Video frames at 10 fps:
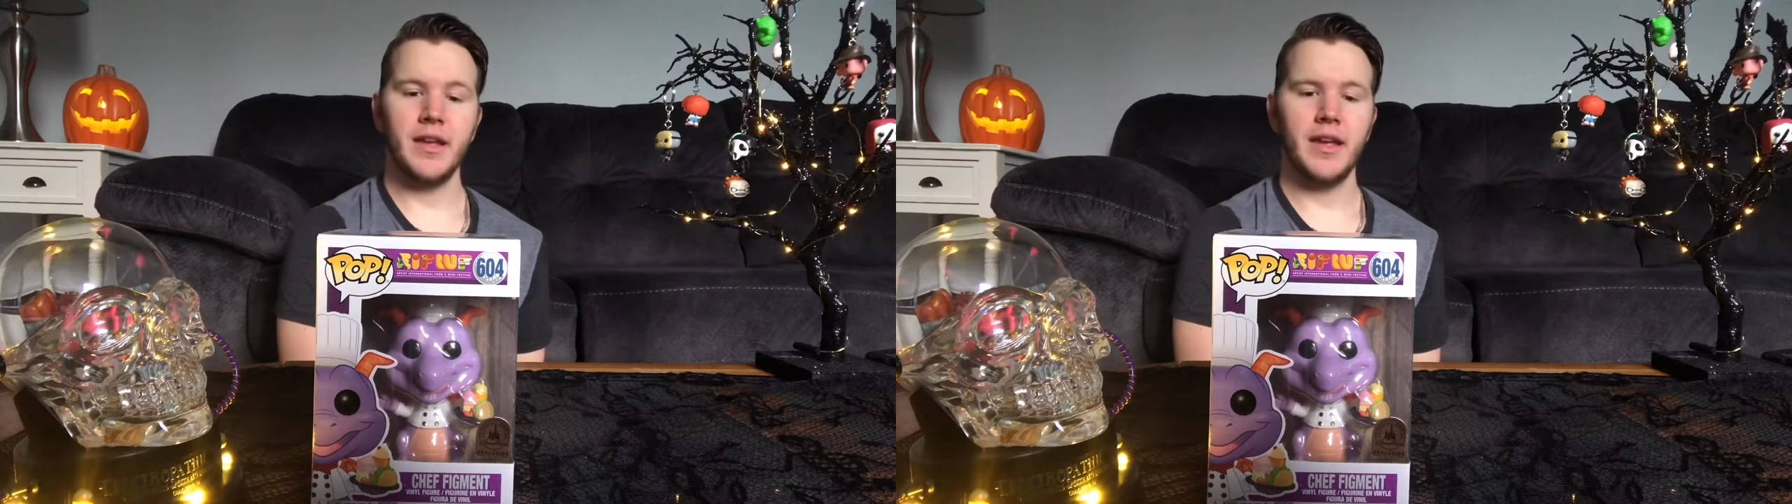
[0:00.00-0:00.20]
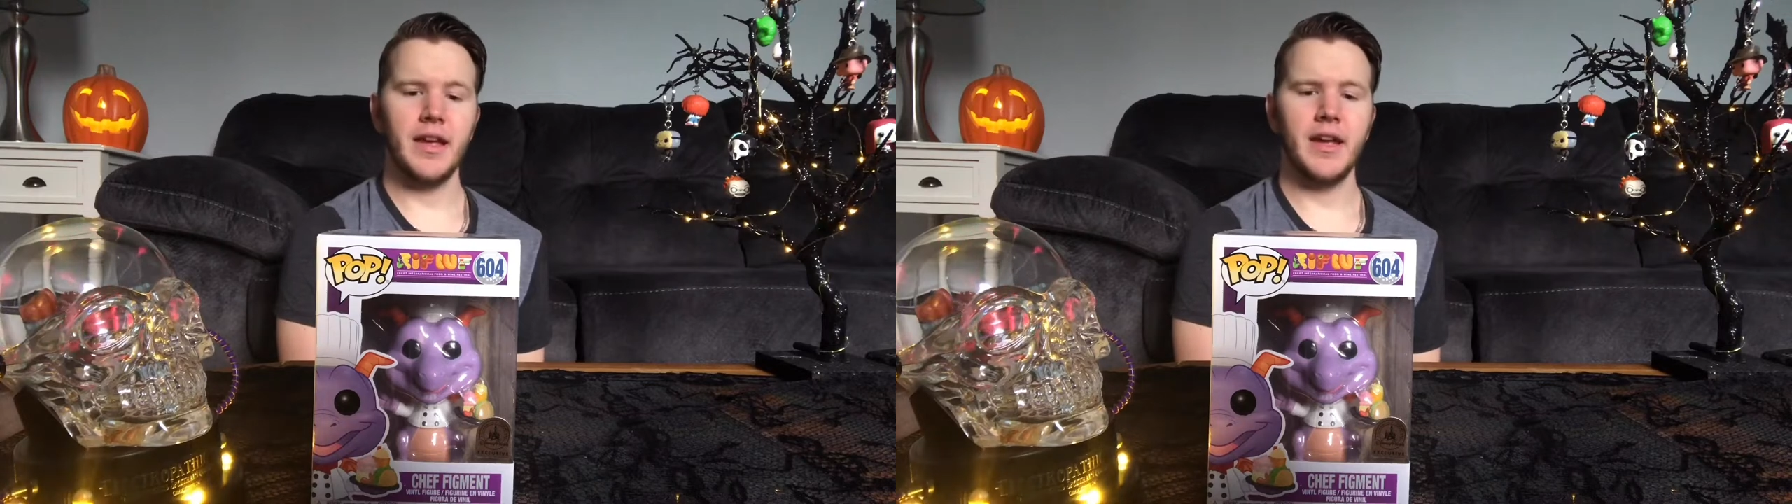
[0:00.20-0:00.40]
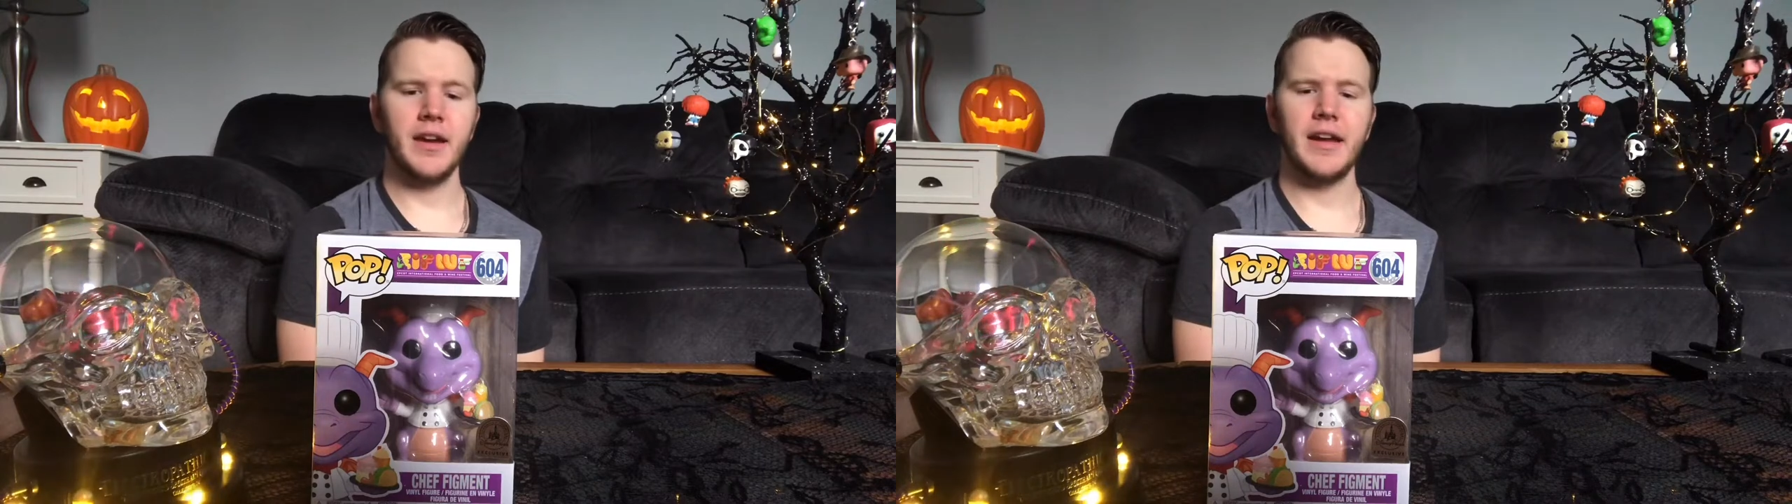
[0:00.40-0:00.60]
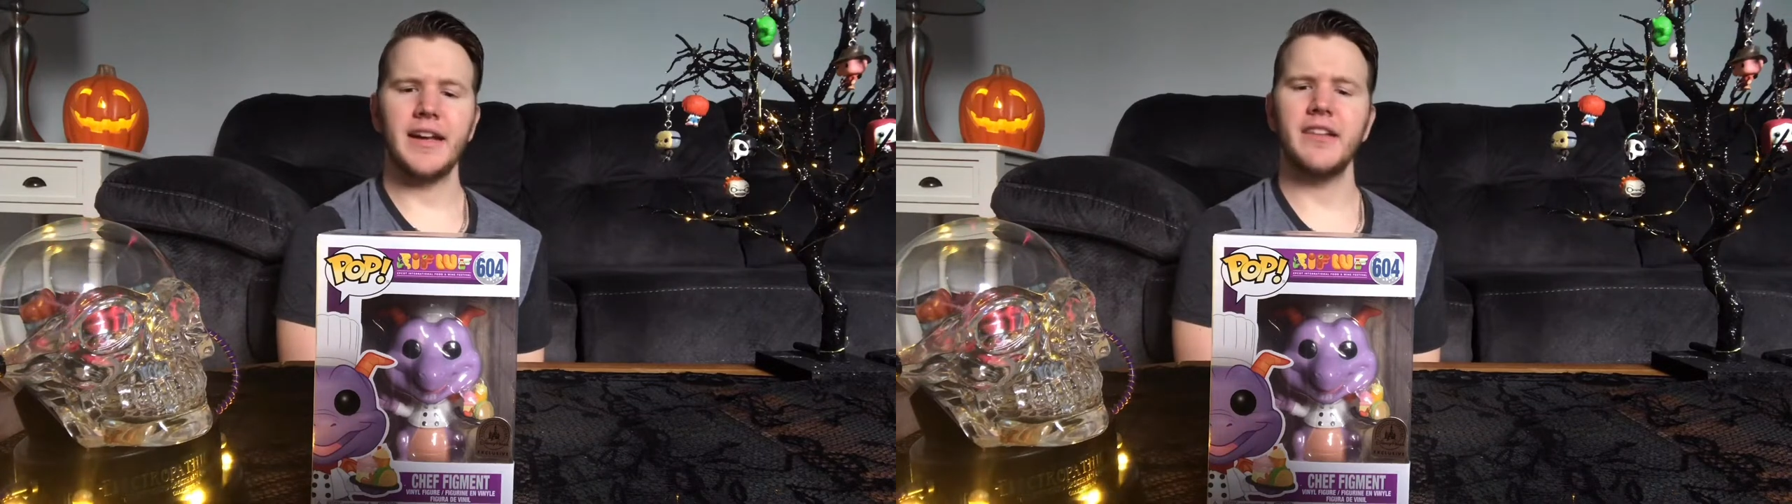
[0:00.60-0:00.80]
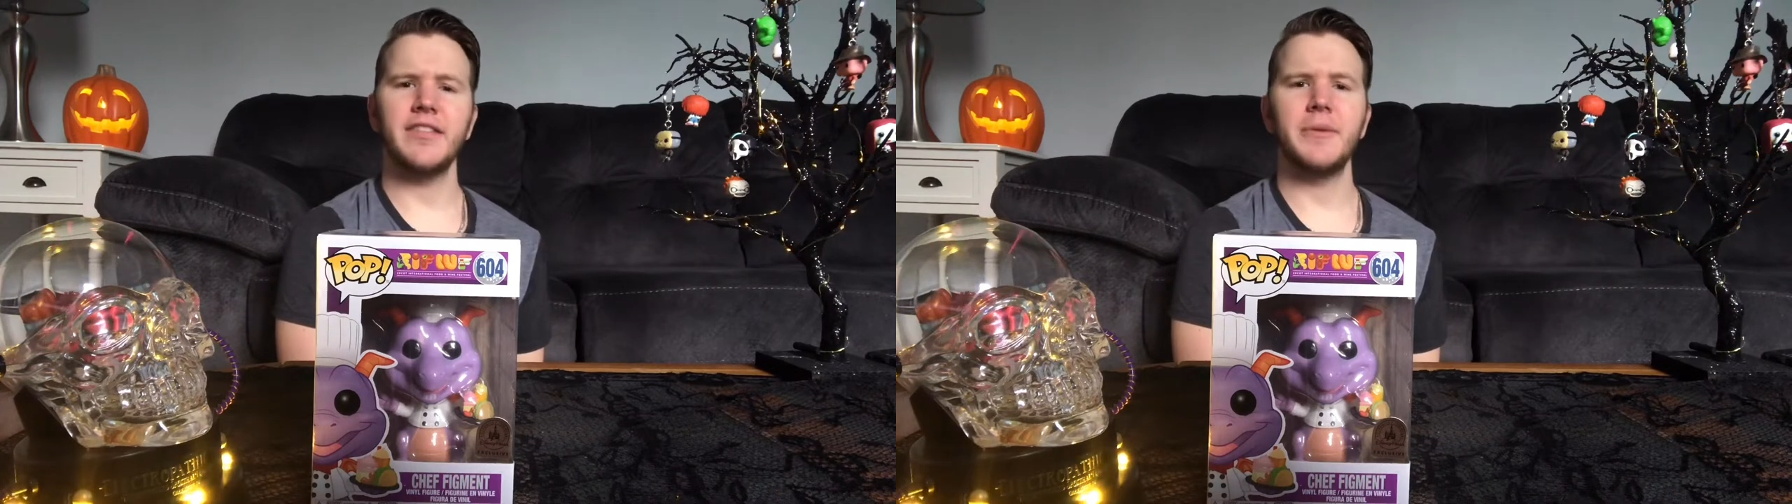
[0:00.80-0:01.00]
And I
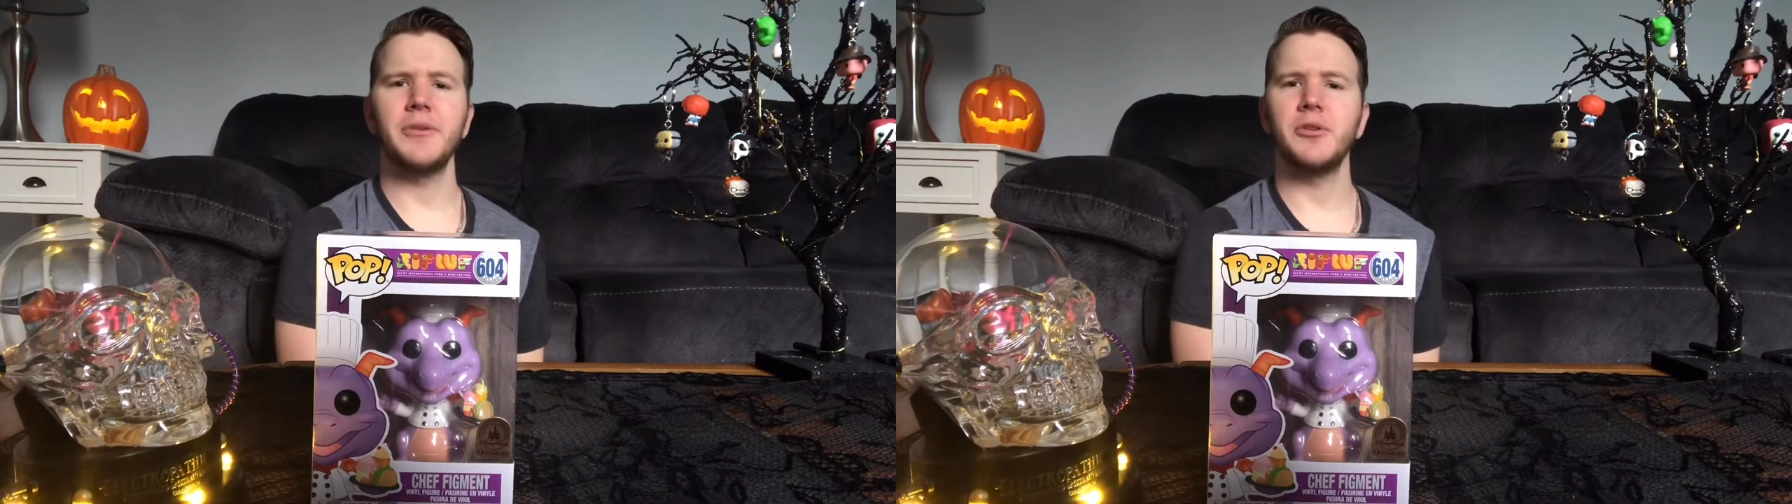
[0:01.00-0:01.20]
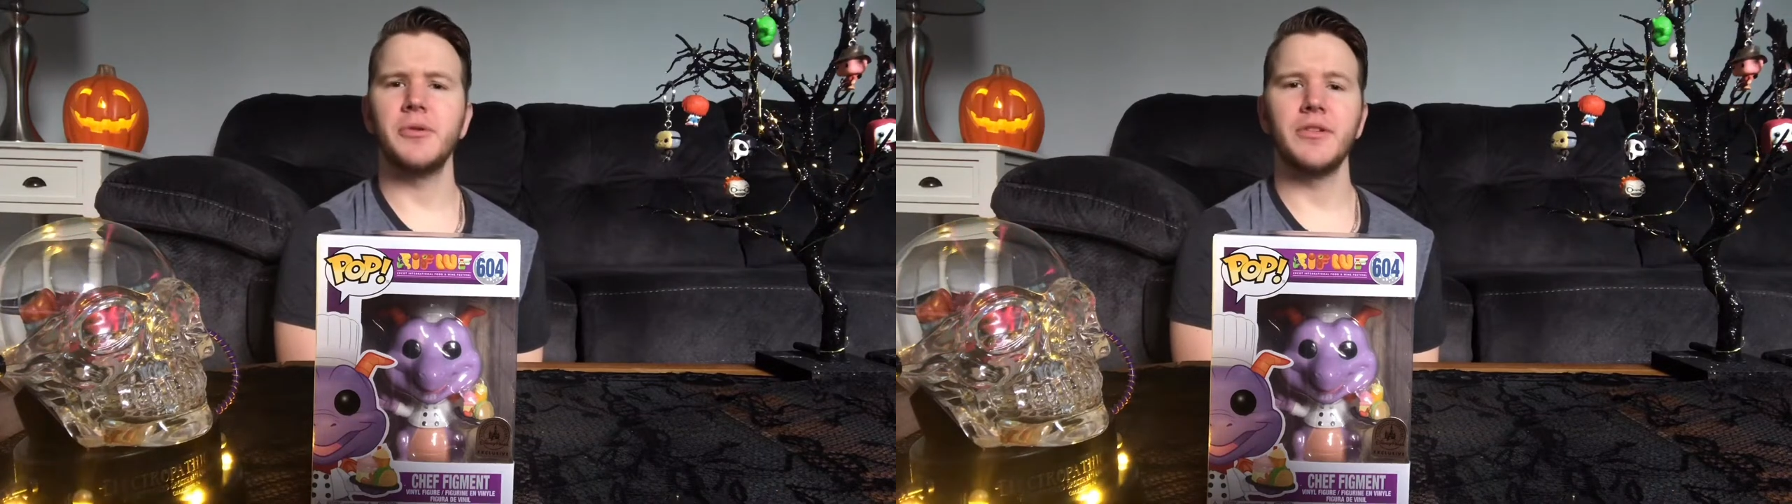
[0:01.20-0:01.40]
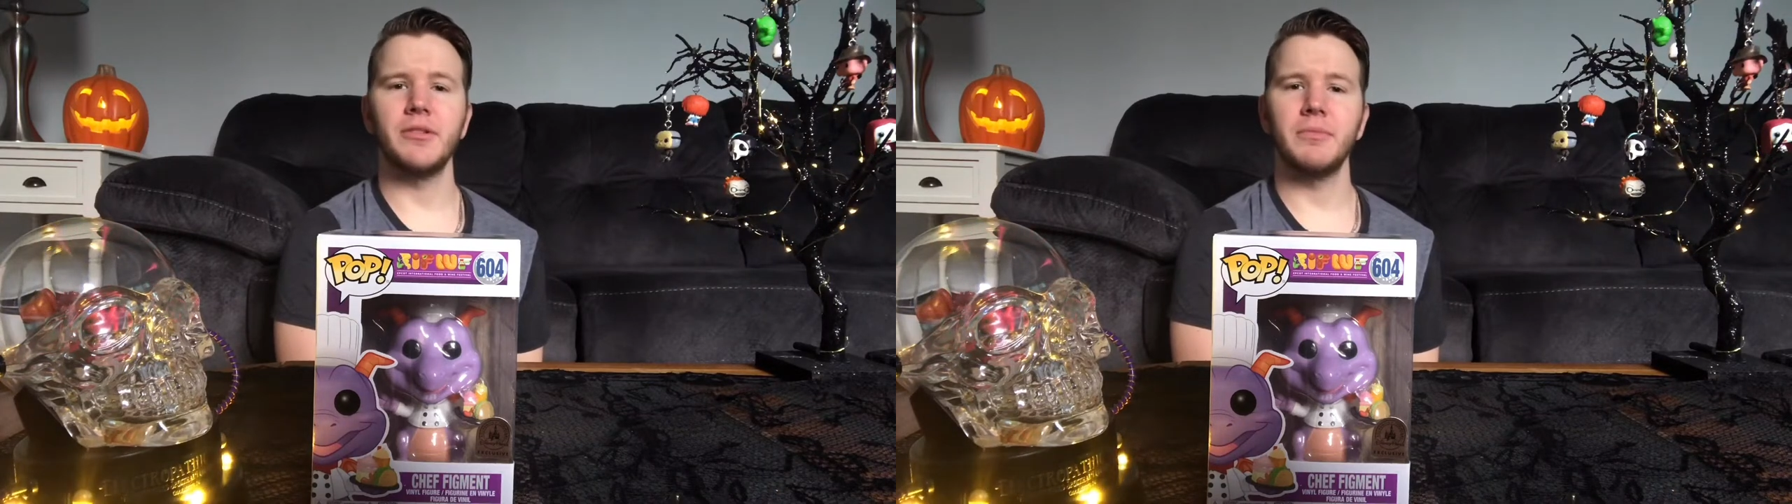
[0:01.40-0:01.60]
guess they were doing some